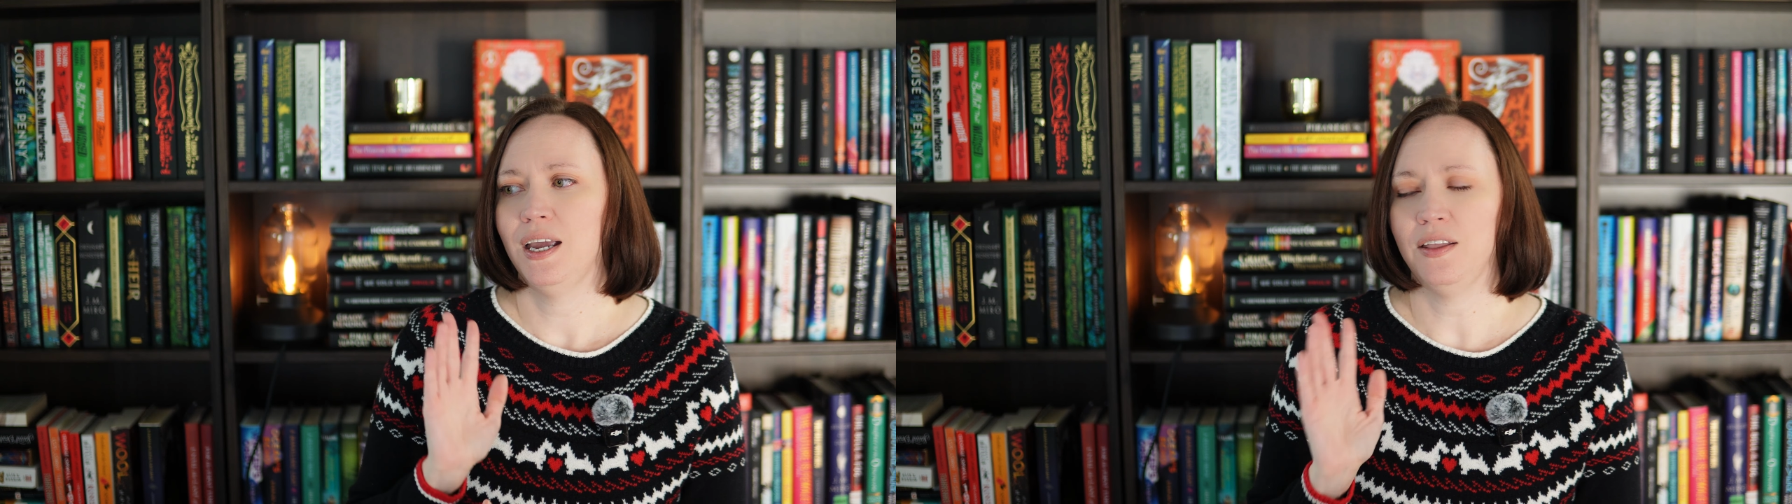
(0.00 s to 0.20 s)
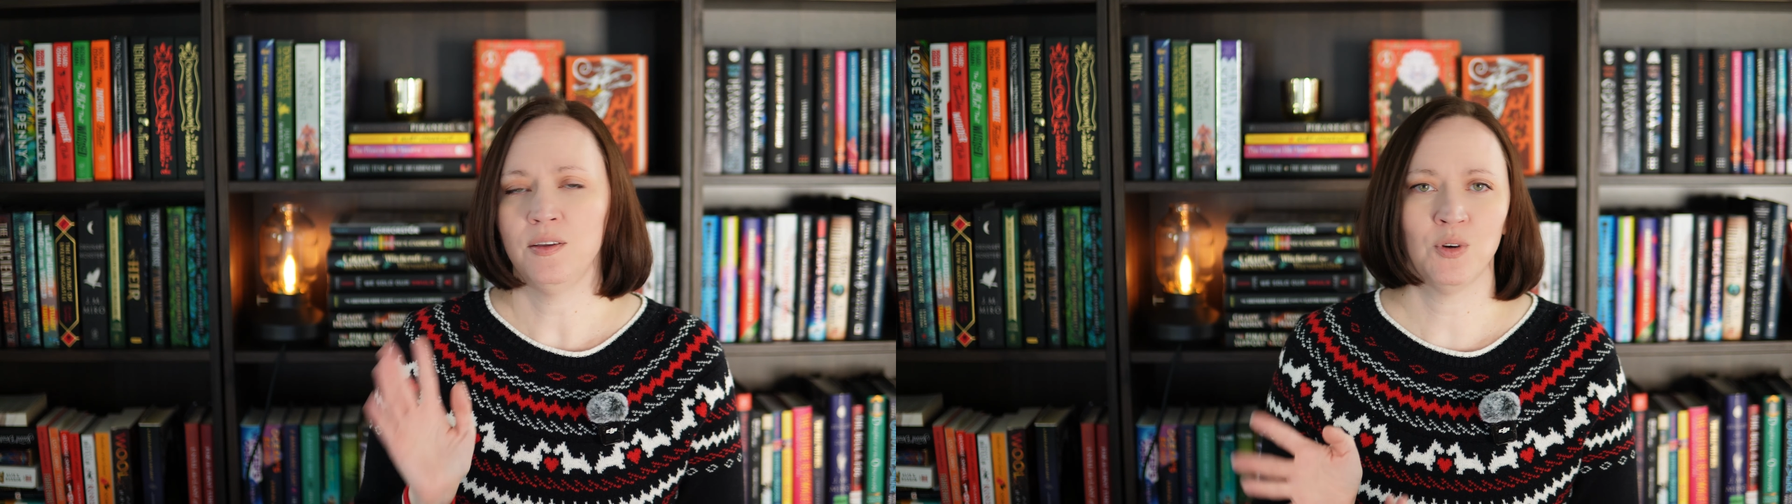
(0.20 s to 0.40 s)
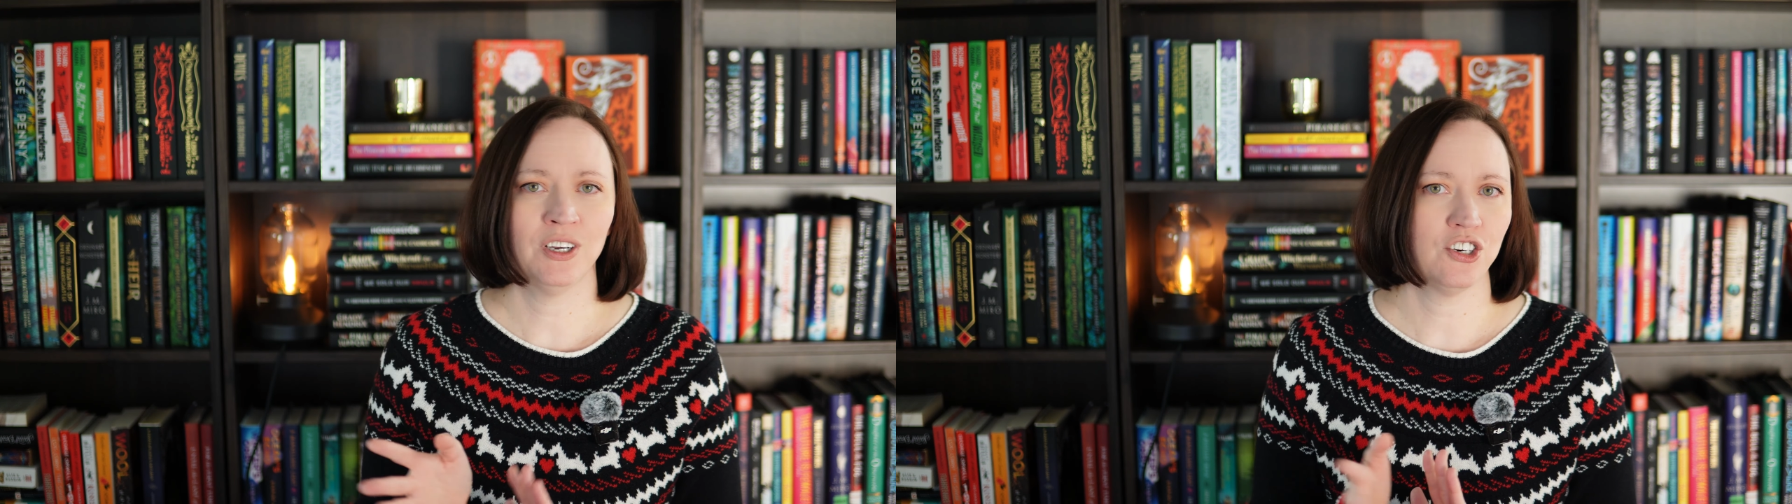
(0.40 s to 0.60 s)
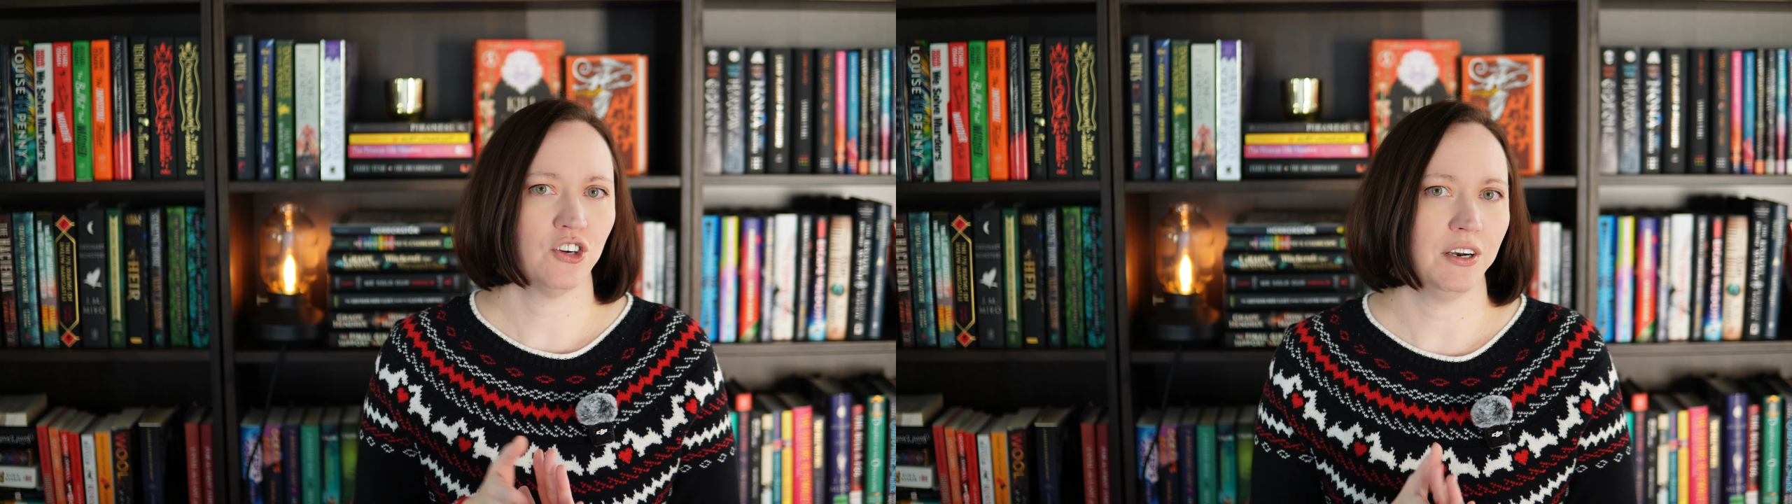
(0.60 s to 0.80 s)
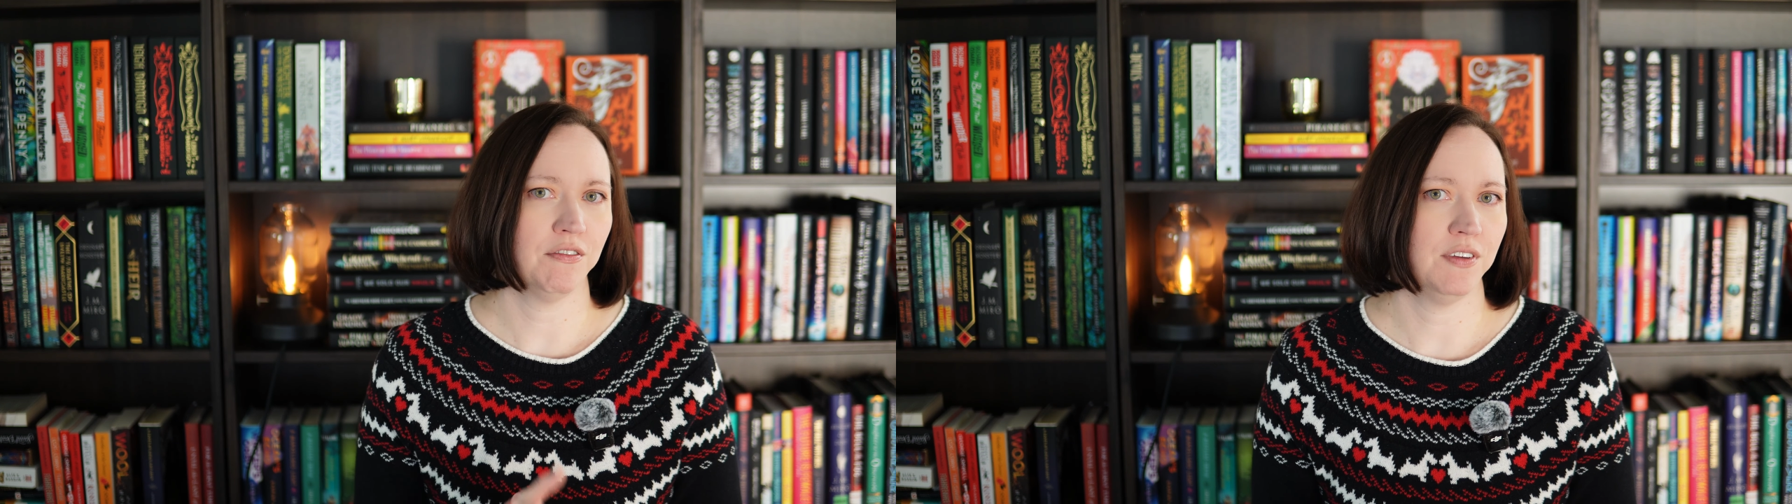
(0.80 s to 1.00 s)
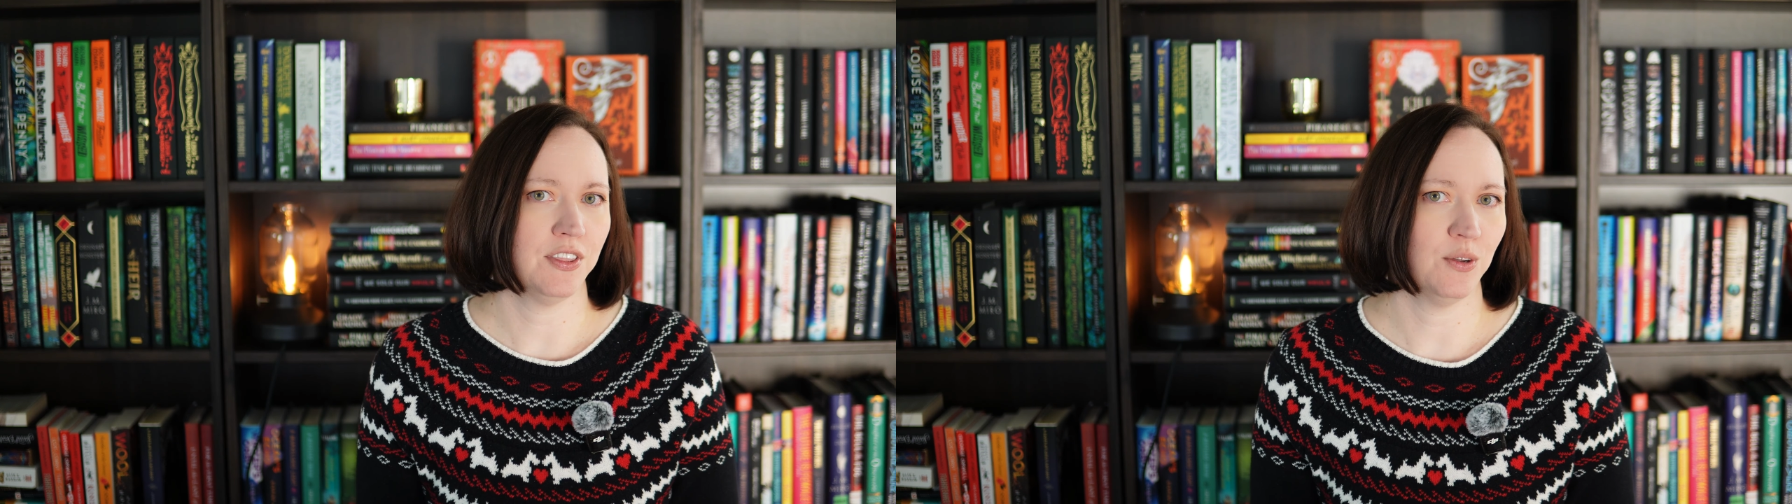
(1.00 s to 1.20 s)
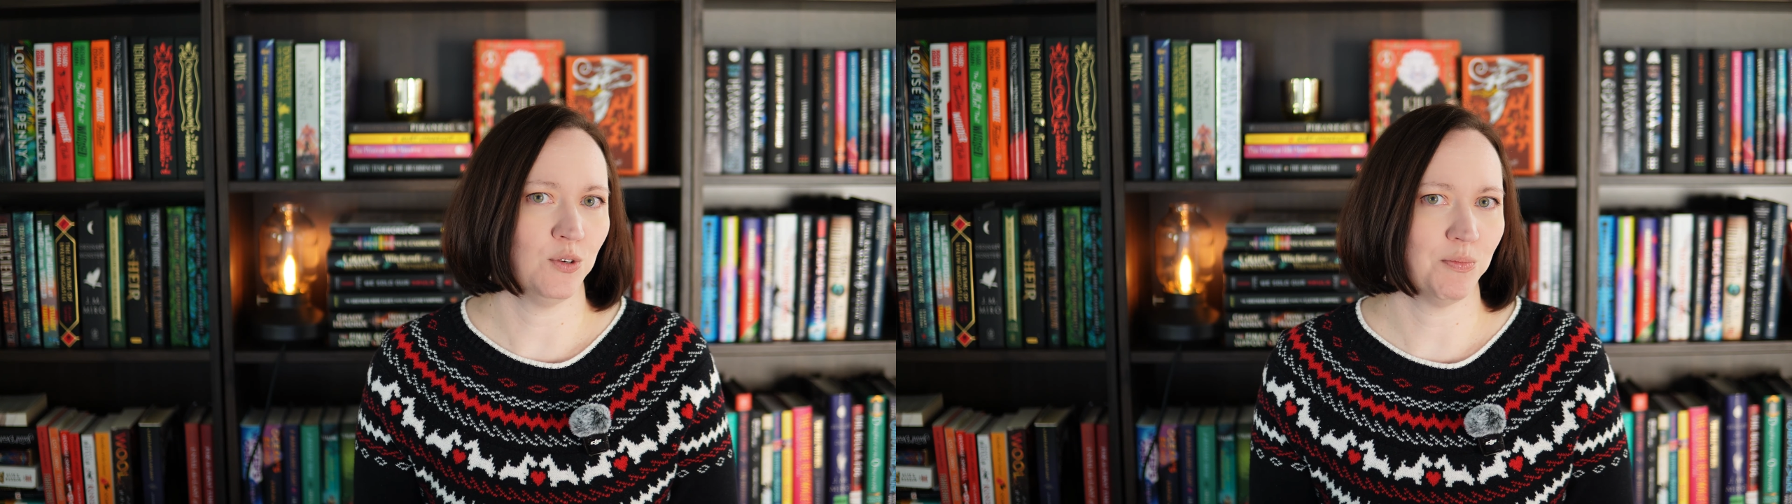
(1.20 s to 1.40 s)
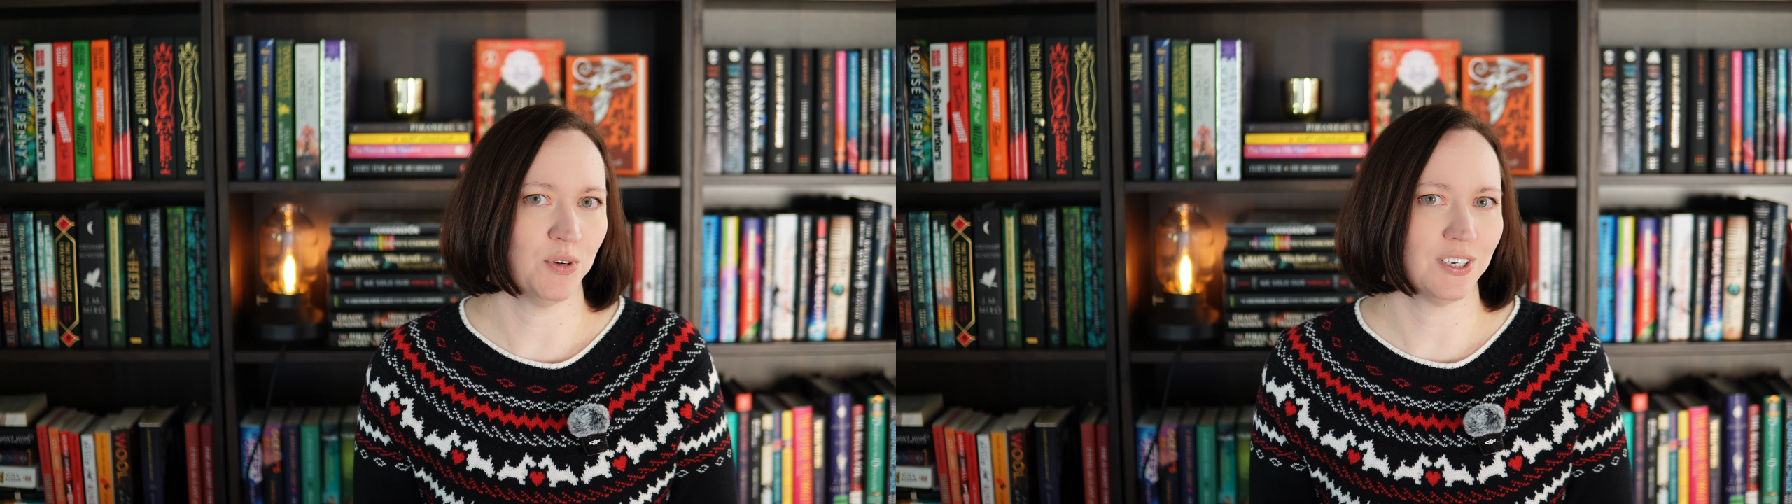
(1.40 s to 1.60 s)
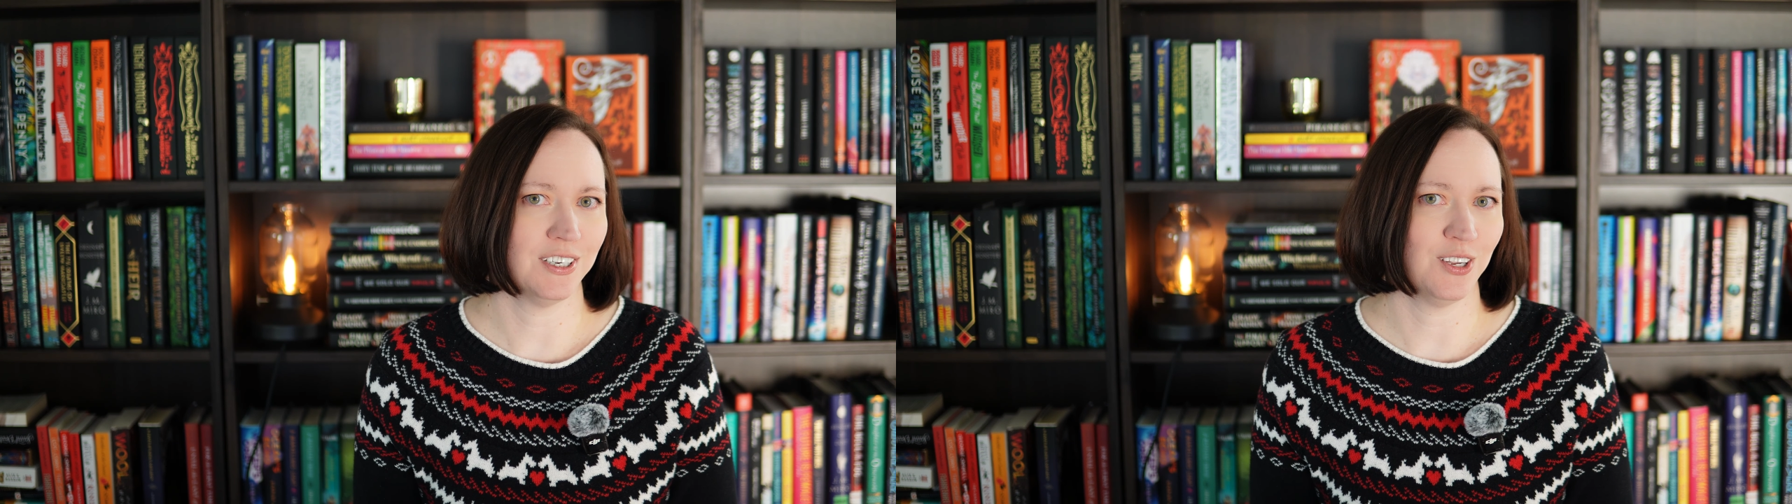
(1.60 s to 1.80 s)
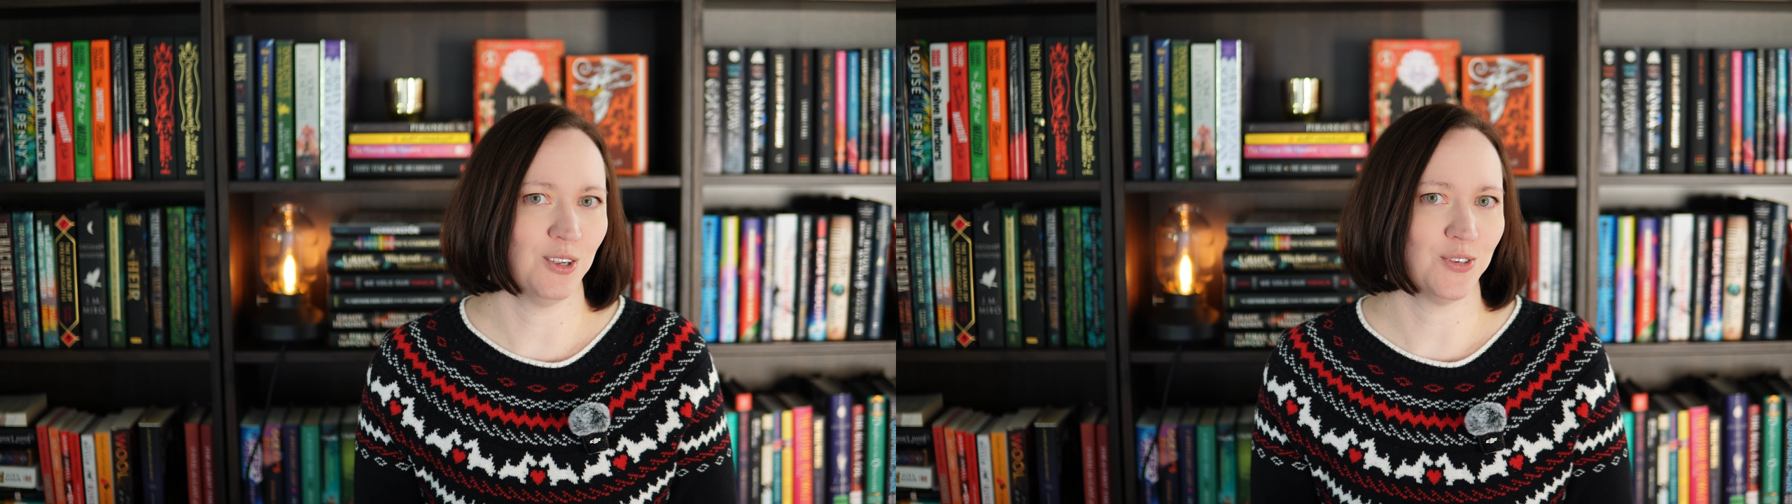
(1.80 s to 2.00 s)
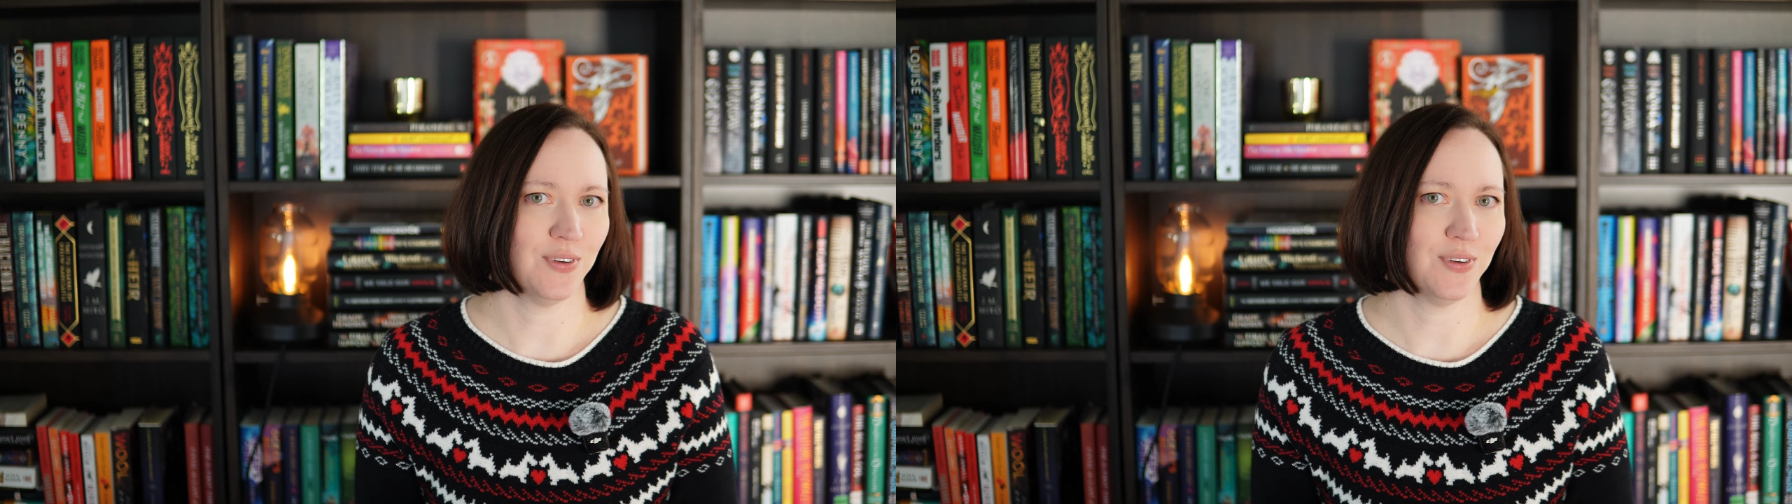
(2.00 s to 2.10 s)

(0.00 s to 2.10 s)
And then we're going to try to fit those books into those